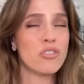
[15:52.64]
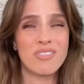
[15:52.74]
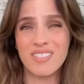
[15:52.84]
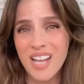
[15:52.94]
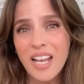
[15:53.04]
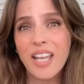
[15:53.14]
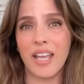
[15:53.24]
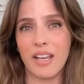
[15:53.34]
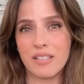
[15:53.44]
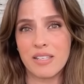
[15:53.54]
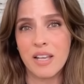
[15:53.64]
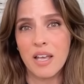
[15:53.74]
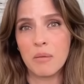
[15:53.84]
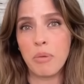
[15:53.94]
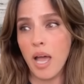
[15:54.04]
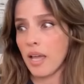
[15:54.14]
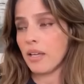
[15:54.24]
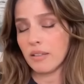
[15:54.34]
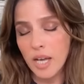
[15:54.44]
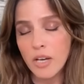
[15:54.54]
decades by
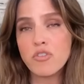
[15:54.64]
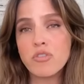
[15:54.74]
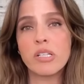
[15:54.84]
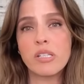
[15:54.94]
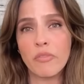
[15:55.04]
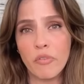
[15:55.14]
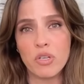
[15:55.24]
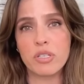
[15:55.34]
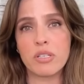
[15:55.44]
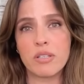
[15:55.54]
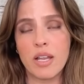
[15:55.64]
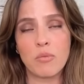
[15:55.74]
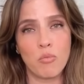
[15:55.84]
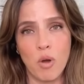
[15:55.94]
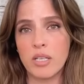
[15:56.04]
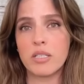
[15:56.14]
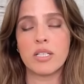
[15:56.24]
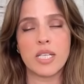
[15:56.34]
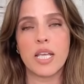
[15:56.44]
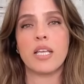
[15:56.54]
countries and forces that want to
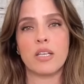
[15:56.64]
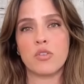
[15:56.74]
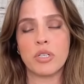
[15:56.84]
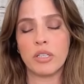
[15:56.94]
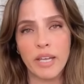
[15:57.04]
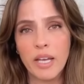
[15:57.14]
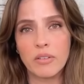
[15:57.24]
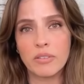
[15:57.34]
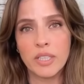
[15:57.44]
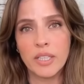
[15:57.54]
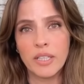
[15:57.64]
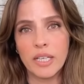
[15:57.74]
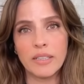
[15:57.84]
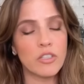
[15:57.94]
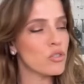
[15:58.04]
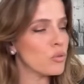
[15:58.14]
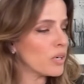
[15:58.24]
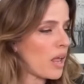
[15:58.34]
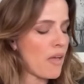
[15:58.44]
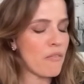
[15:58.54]
take Israel down. And they're
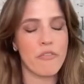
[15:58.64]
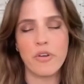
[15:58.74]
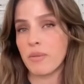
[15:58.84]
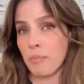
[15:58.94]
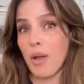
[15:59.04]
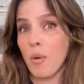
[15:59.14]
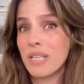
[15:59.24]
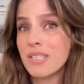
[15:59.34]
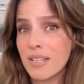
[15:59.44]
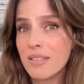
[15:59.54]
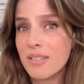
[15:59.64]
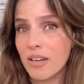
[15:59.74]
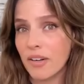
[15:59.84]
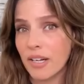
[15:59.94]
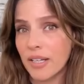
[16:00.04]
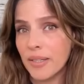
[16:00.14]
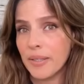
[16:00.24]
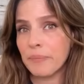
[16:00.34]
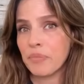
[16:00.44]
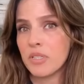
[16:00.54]
doing everything by all means necessary.
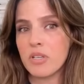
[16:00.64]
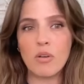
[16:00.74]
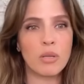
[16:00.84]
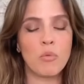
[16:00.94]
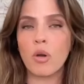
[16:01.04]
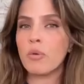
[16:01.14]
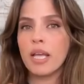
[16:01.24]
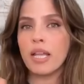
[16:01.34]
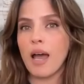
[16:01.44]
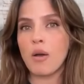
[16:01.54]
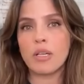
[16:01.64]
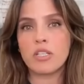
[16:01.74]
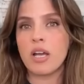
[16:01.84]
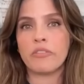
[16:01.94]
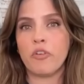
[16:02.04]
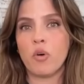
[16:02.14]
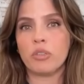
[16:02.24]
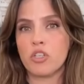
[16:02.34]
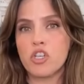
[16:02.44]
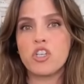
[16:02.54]
So the more we allow it to unfold
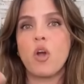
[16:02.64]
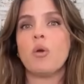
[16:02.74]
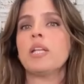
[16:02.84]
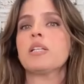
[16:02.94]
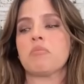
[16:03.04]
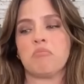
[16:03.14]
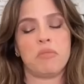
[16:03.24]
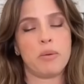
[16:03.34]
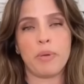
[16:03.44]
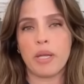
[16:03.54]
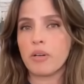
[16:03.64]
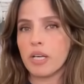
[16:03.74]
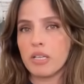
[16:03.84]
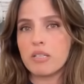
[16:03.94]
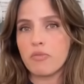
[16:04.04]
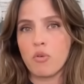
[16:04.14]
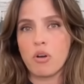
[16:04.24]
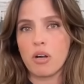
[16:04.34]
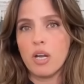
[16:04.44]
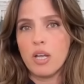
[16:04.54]
and show it, the better it is
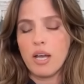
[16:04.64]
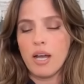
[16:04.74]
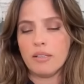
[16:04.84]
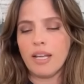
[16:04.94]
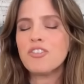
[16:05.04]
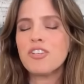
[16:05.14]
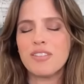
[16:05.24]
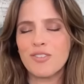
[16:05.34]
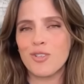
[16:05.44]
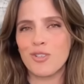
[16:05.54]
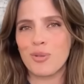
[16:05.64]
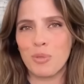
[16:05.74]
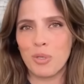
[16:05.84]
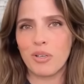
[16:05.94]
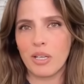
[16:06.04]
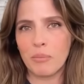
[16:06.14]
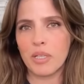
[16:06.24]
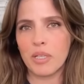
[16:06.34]
for not just the Jewish community, but